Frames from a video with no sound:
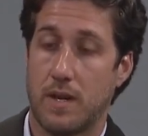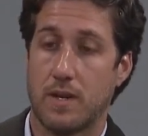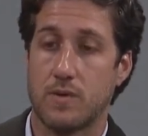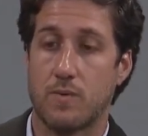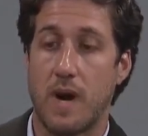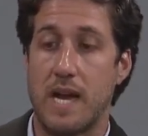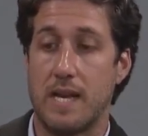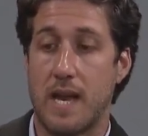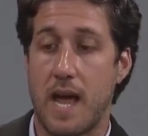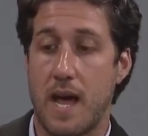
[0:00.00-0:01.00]
Because right
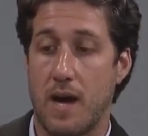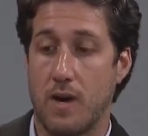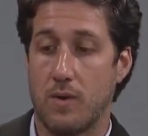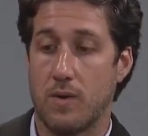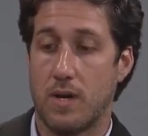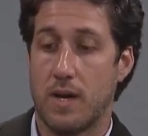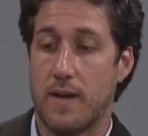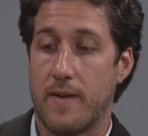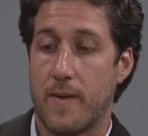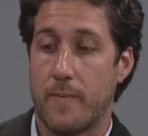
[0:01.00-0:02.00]
now,
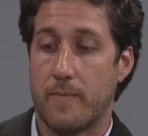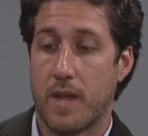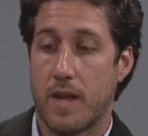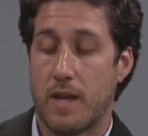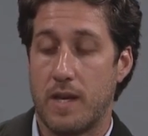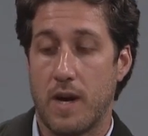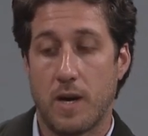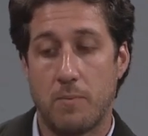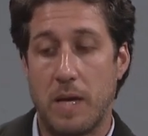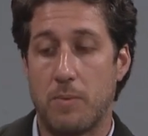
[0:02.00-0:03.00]

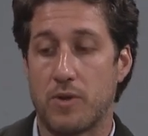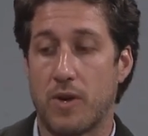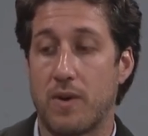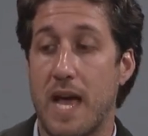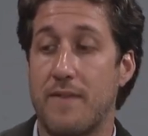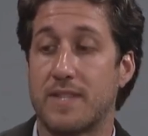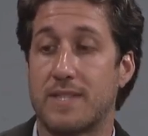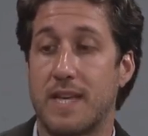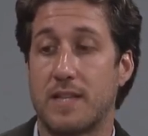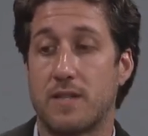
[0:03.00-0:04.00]
young people don't have a
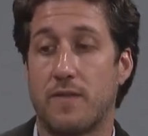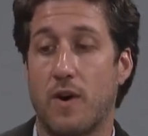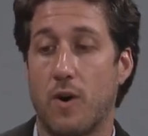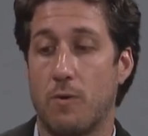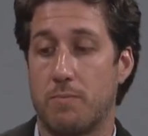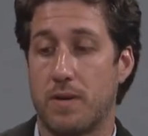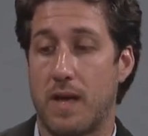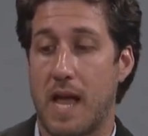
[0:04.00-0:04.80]
sense of hope,